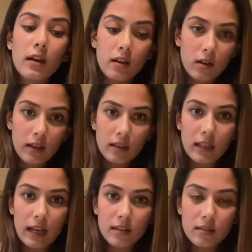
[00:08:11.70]
in
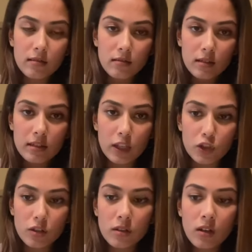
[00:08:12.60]
that
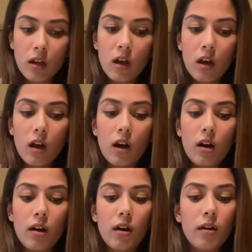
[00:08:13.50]
session,
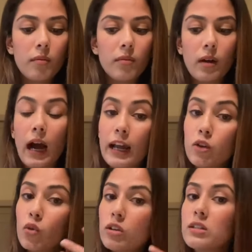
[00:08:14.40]
I
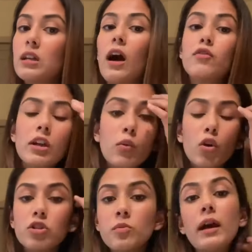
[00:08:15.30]
noticed after I
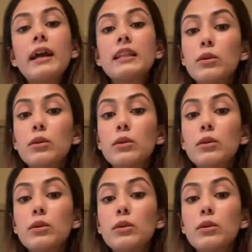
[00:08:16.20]
washed my hair,